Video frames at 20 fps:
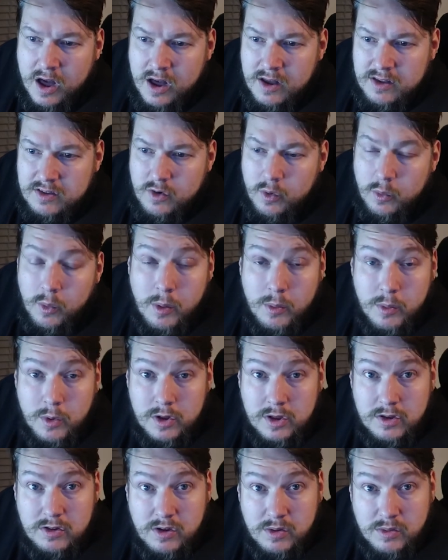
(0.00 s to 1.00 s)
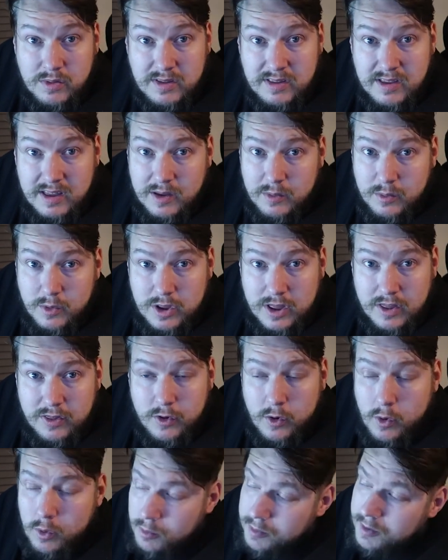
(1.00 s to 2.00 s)
So what we're going to do today, which I
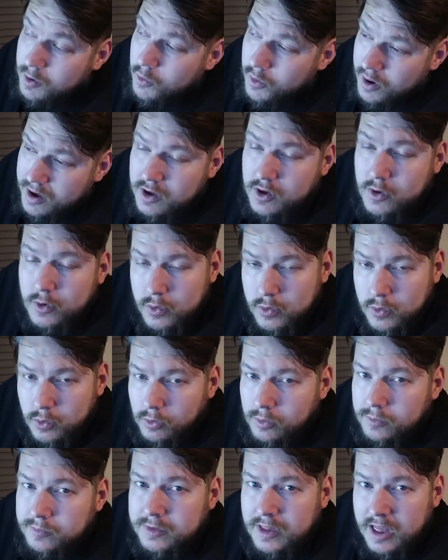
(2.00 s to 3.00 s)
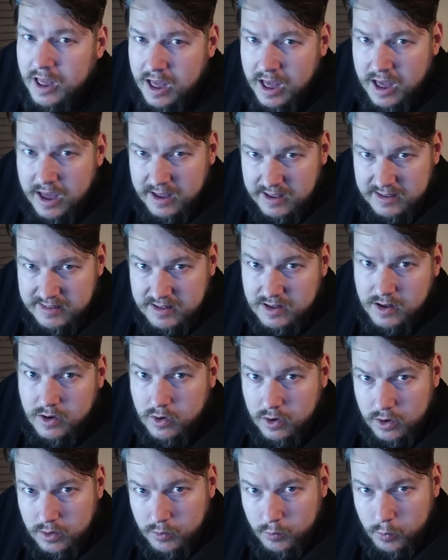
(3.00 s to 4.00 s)
thought would be quite cool, is
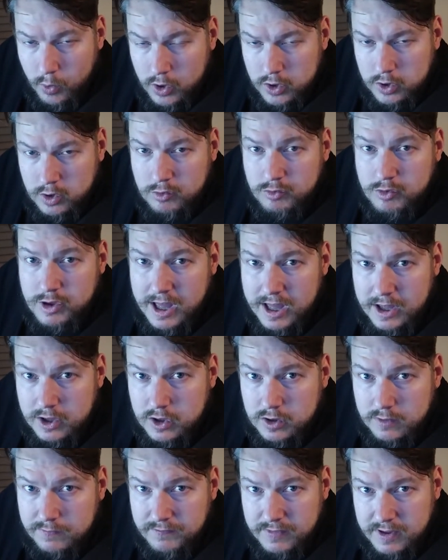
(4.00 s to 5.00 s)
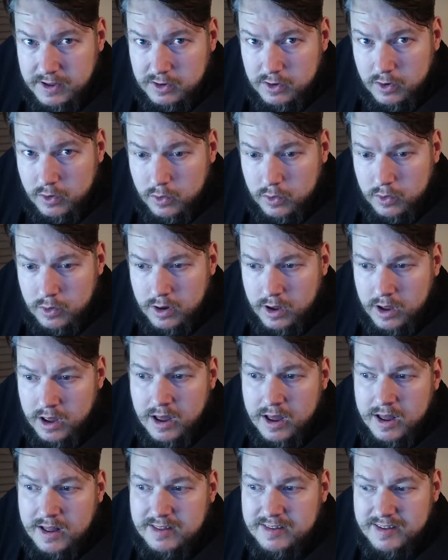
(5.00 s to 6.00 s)
watch a reaction video
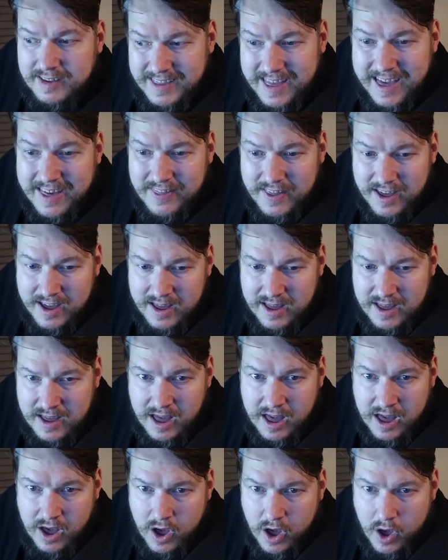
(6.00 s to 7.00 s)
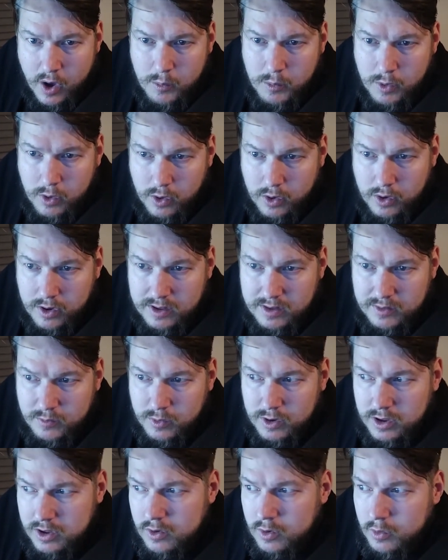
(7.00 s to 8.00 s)
together and we'll,
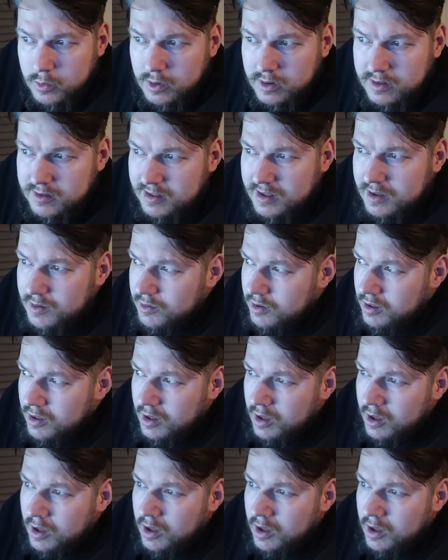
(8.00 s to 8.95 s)
you know, we'll see.